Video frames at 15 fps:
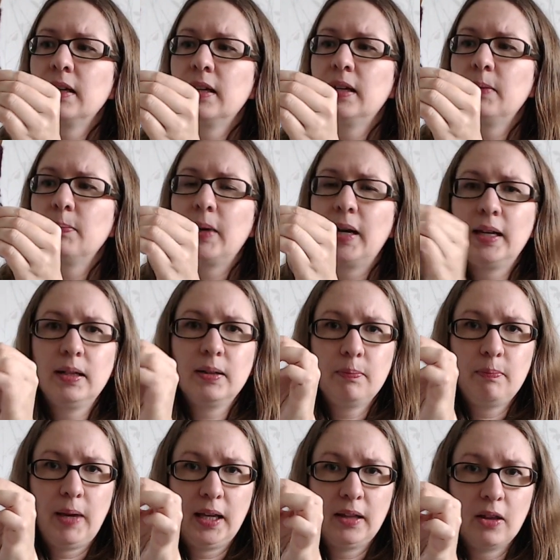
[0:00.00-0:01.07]
it might
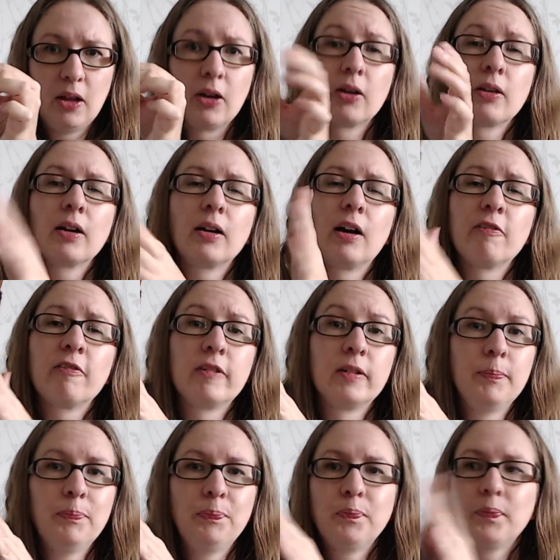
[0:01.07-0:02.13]
make the cuff
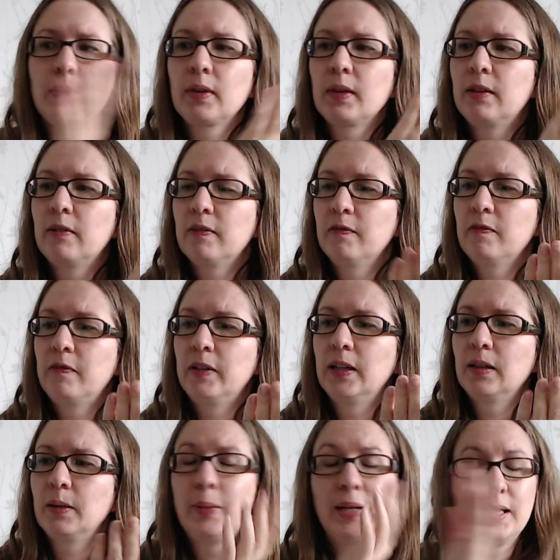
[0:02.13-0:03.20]
feel
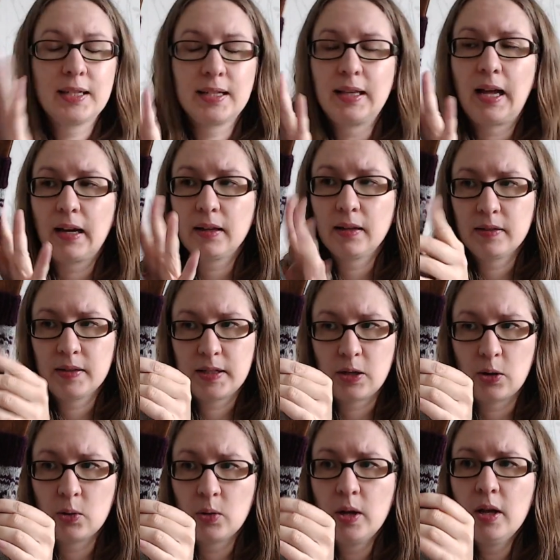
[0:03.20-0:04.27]
a bit snug.
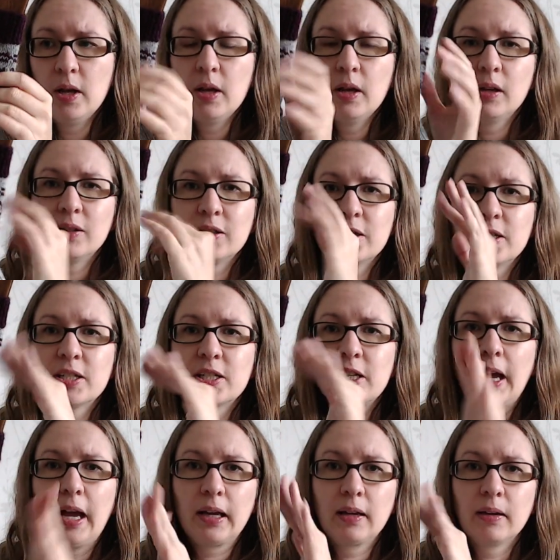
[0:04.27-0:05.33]
So just
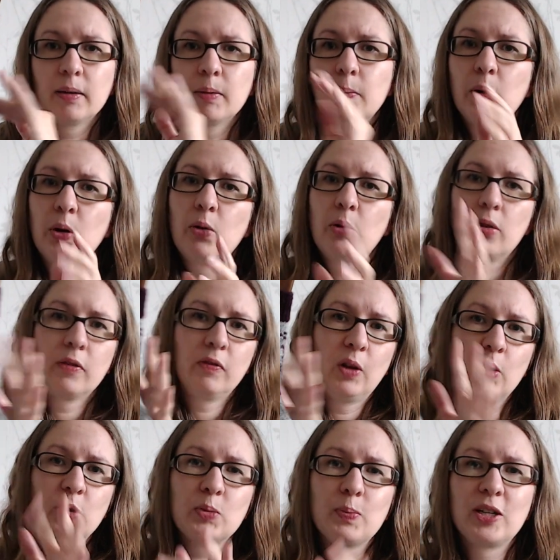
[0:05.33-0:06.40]
check both of
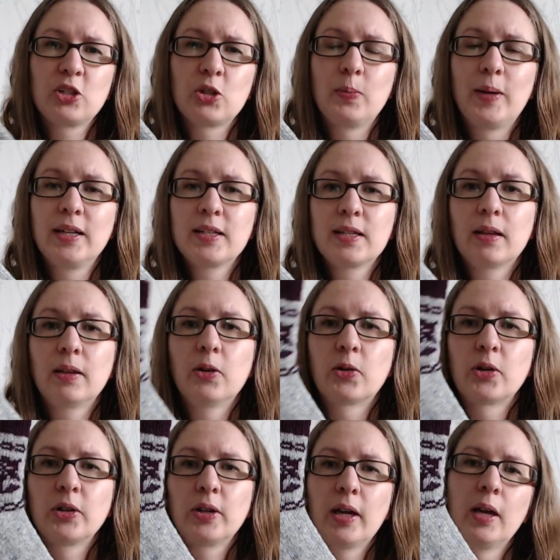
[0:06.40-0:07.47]
those measurements that you're
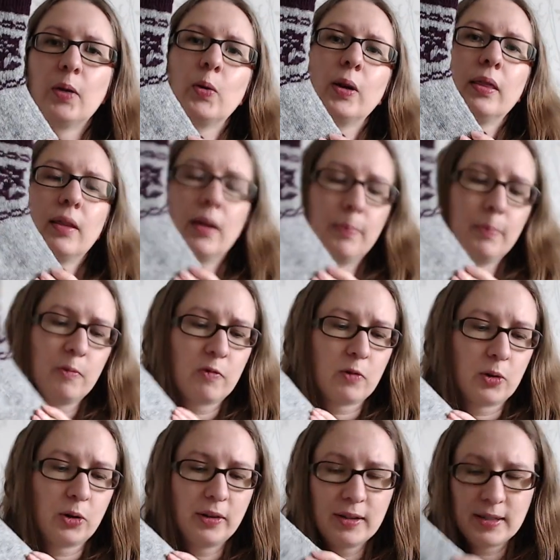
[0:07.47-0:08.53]
okay with them
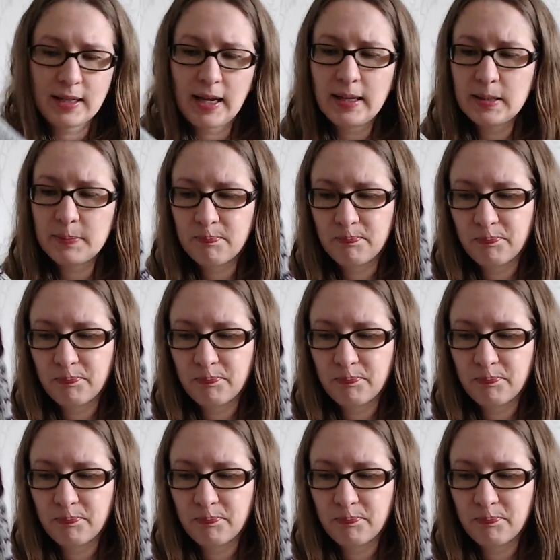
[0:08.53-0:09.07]
for the size.